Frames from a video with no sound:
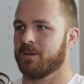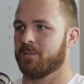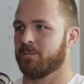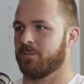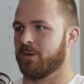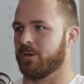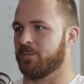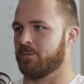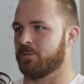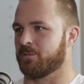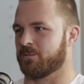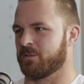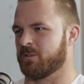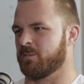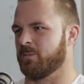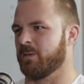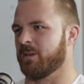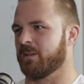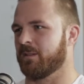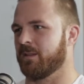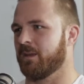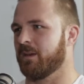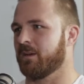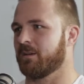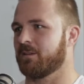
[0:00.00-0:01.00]
people
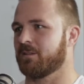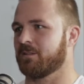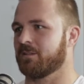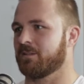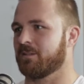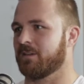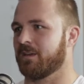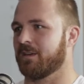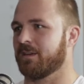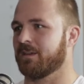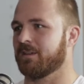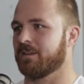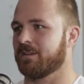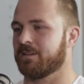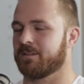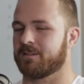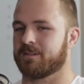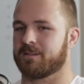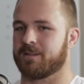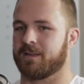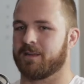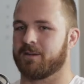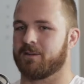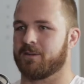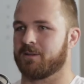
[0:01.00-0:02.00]
respect that because they
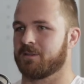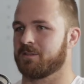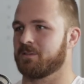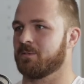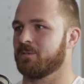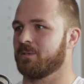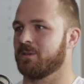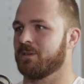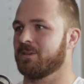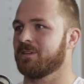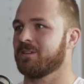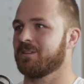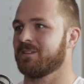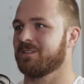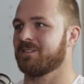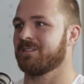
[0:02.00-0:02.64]
like to be,